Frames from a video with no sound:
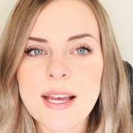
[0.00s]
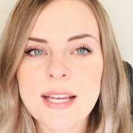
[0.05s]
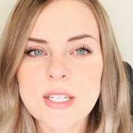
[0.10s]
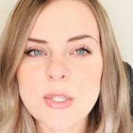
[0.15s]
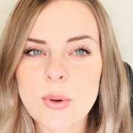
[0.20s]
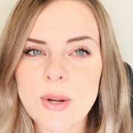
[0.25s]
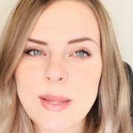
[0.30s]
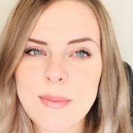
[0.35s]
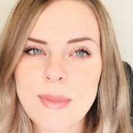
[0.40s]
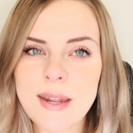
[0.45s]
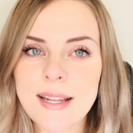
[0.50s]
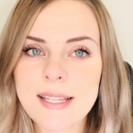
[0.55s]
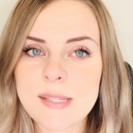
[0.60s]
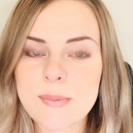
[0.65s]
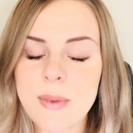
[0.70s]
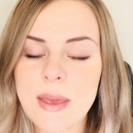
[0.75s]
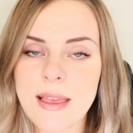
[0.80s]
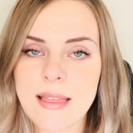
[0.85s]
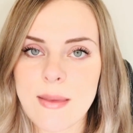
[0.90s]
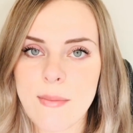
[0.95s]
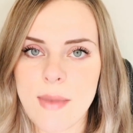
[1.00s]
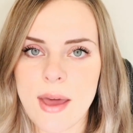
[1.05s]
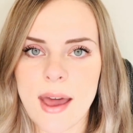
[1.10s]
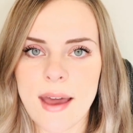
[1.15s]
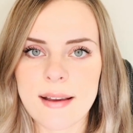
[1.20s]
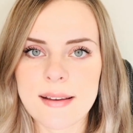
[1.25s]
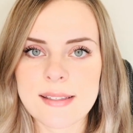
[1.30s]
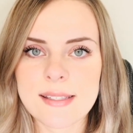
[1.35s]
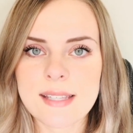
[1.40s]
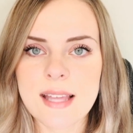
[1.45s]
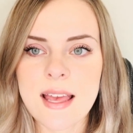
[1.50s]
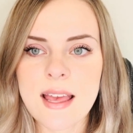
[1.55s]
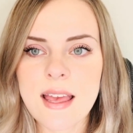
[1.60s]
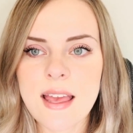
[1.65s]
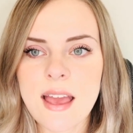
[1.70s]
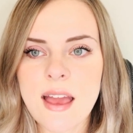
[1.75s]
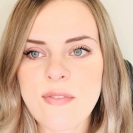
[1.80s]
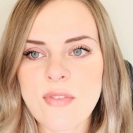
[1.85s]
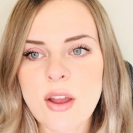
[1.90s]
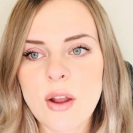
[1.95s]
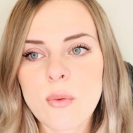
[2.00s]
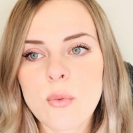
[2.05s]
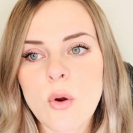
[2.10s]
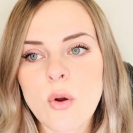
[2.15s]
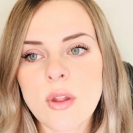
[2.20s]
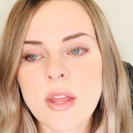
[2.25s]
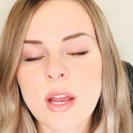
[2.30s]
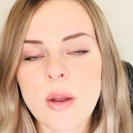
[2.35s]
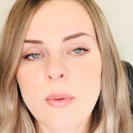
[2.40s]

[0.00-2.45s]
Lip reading: 20 minutes being the max. If they're rolling